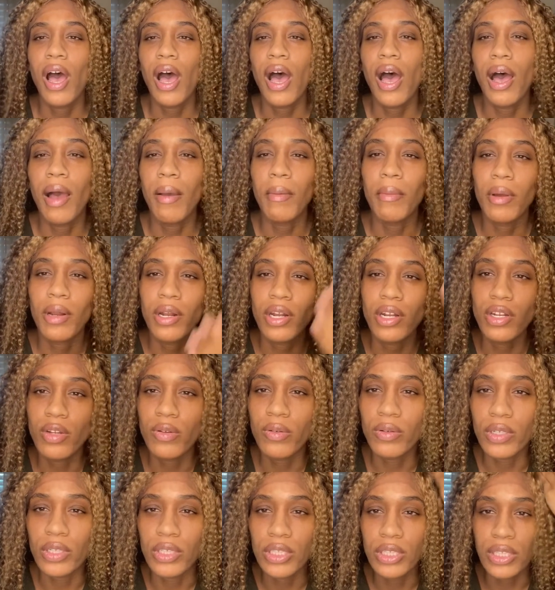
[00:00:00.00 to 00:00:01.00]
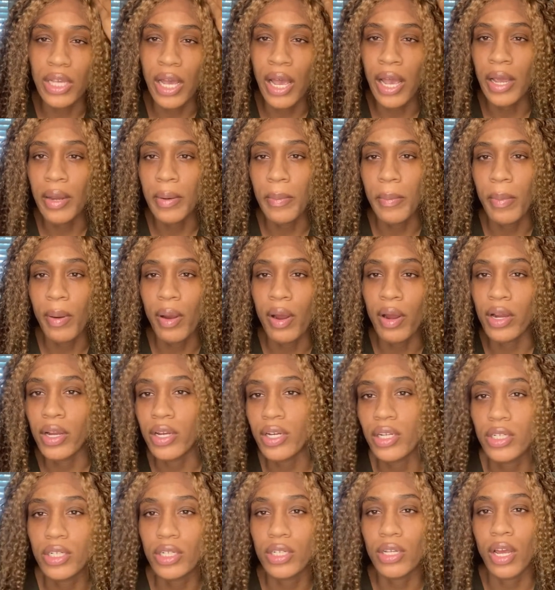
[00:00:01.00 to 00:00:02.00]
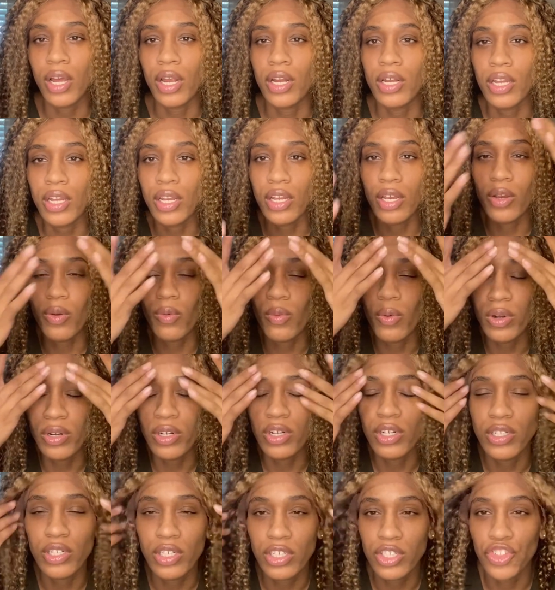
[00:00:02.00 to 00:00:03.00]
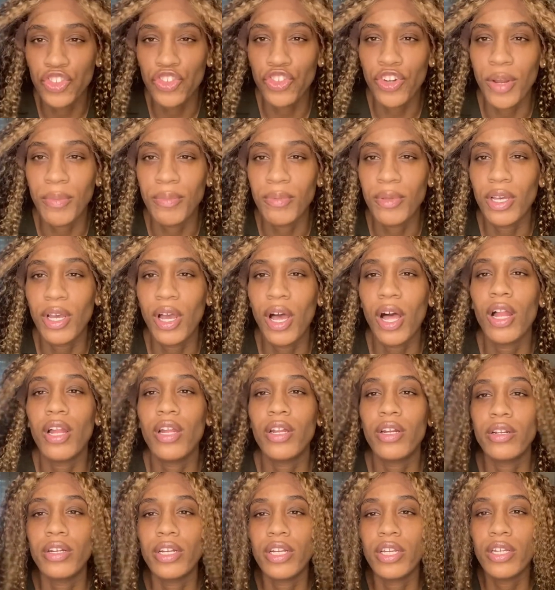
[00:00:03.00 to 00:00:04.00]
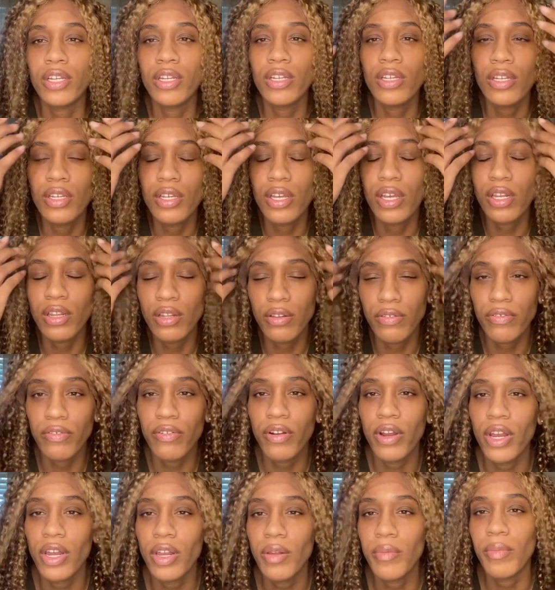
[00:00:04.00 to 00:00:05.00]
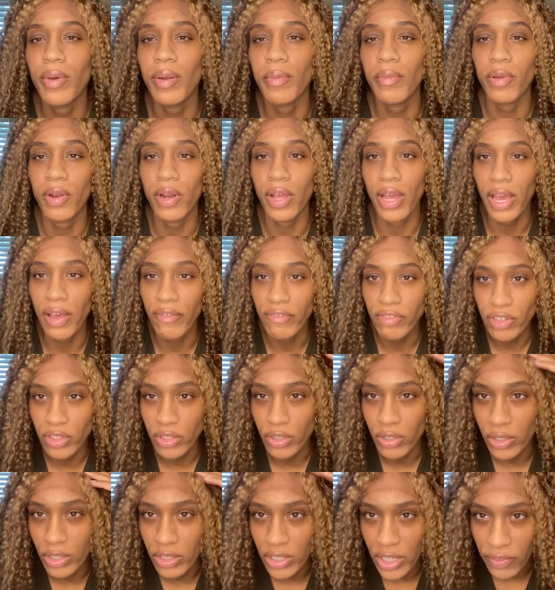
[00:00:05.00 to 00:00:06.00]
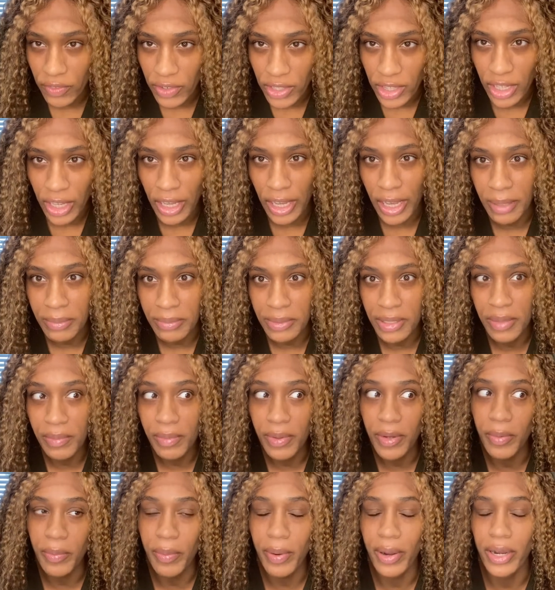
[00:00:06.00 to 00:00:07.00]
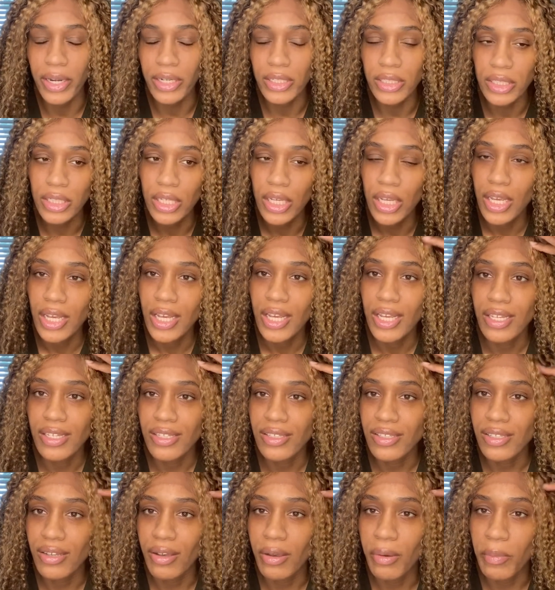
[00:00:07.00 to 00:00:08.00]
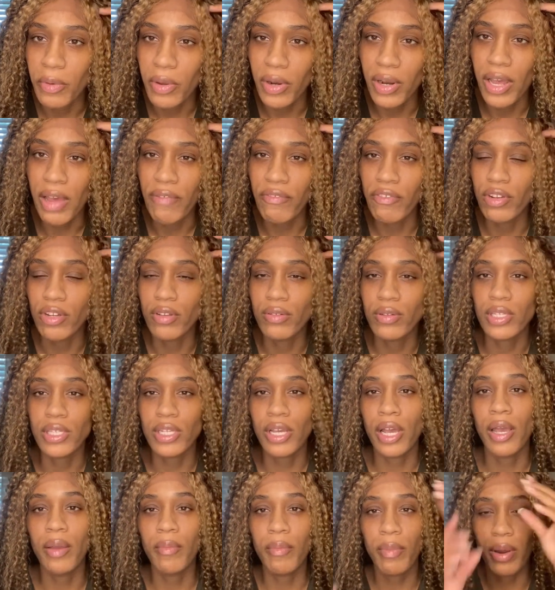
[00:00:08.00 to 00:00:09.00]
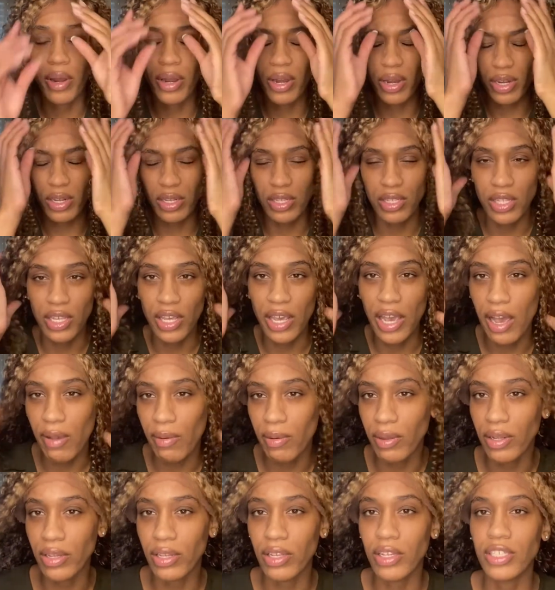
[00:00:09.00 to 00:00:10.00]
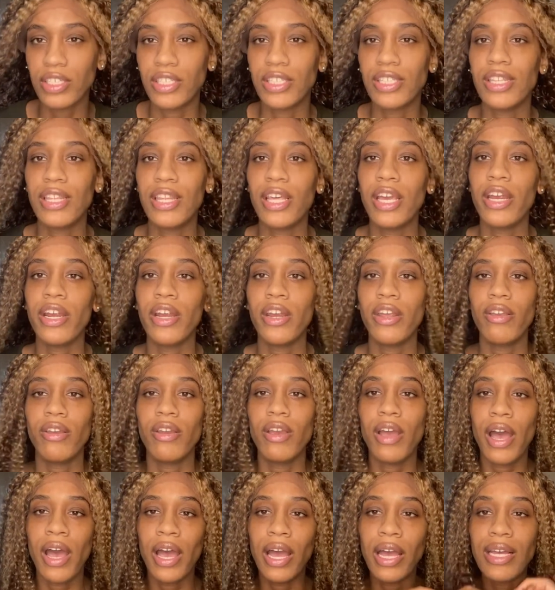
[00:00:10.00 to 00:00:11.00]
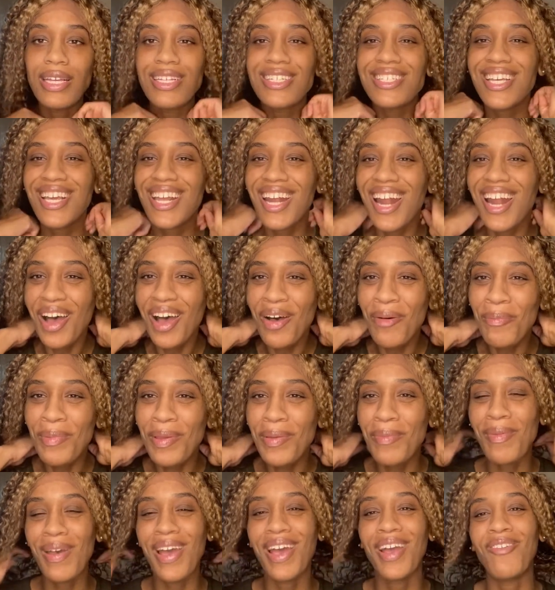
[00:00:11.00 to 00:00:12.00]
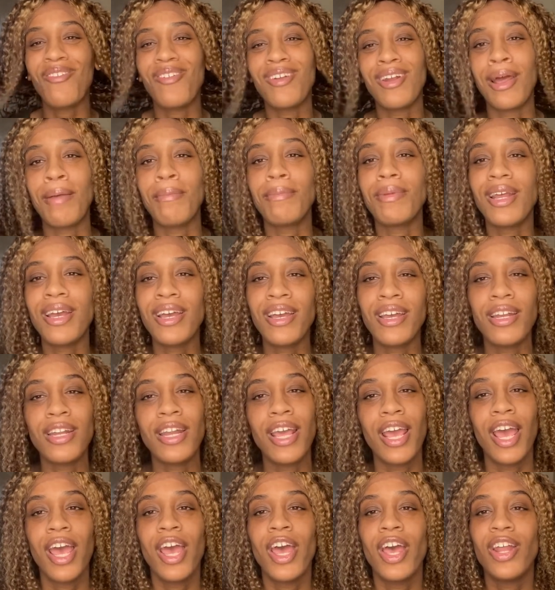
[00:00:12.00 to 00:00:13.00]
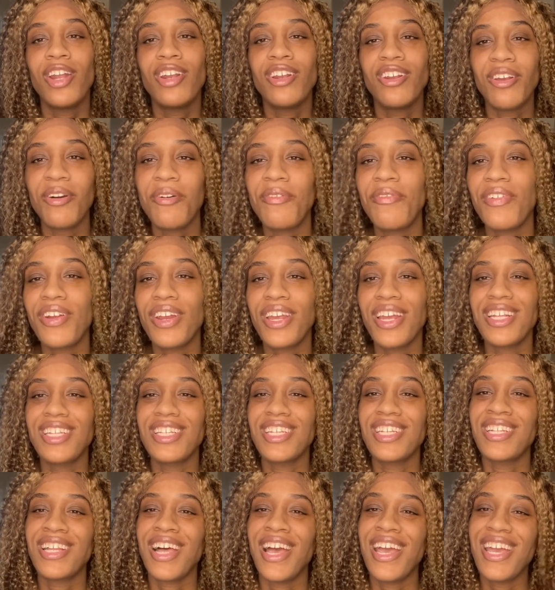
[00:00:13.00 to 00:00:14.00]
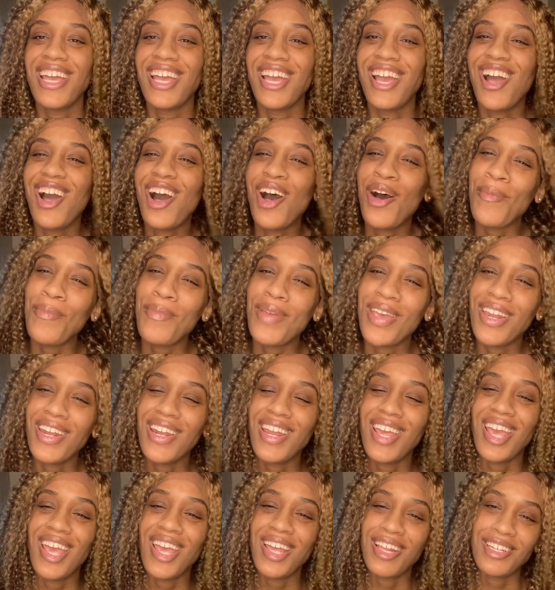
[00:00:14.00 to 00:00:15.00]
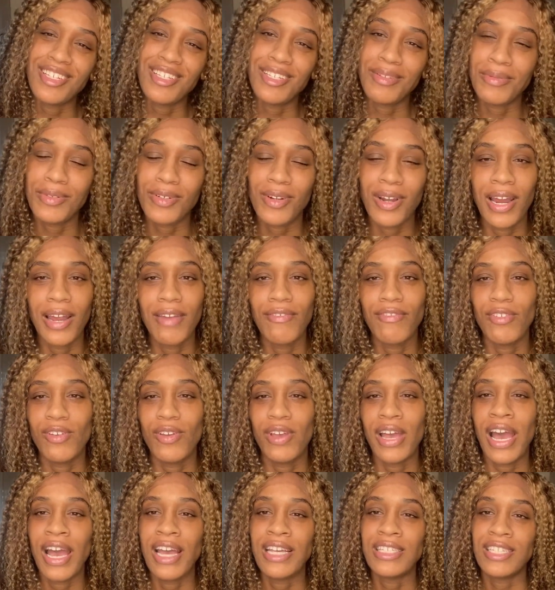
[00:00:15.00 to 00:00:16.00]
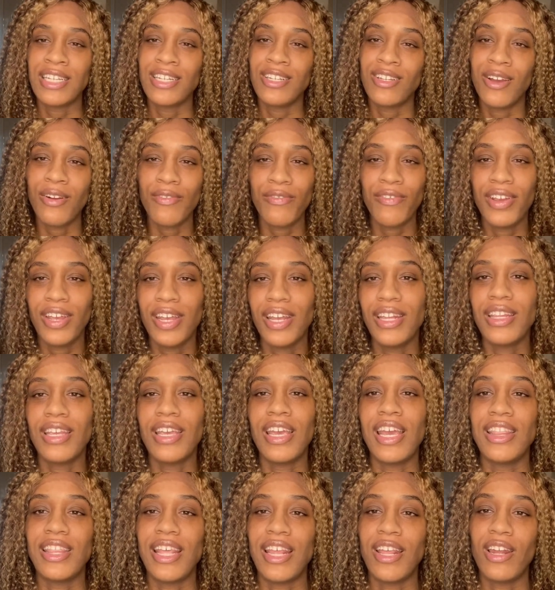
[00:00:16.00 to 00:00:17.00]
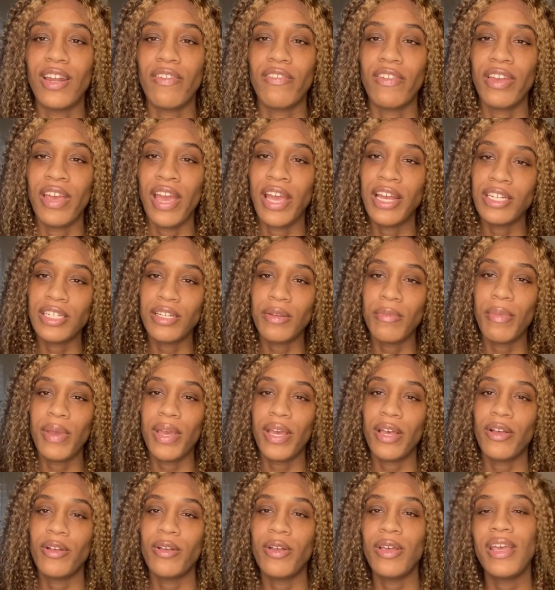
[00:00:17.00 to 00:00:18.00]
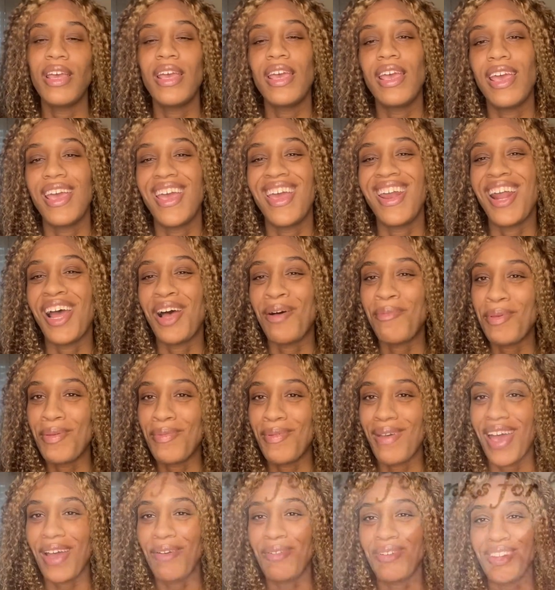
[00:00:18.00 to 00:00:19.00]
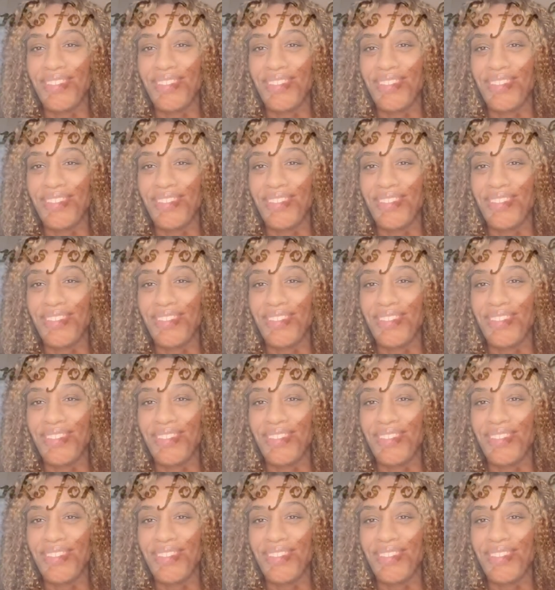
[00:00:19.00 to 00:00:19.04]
I'm gonna do a side part. I didn't want to disrupt the coloring in the front, but I'm gonna have to because everything comes in the middle part. So I'm gonna have to do a side part and see how it looks there, you guys, and be back when I'm done. Don't forget to like, comment, and subscribe, you guys, and don't forget to hit the notification bell, and I'll be back with the